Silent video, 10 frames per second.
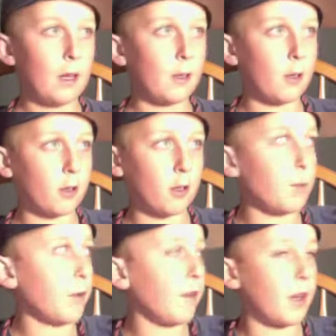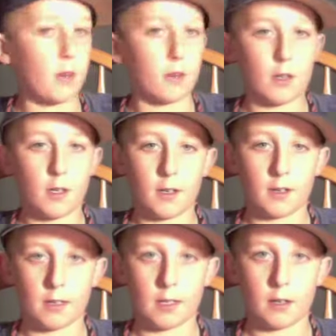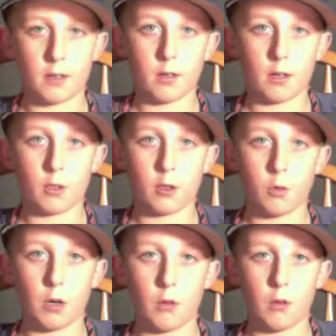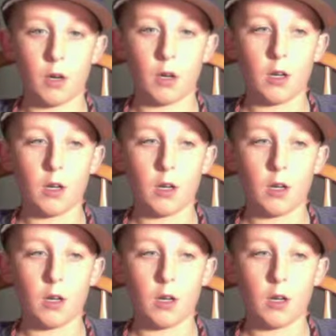there'll still be videos on this account, Darth Chihuahua.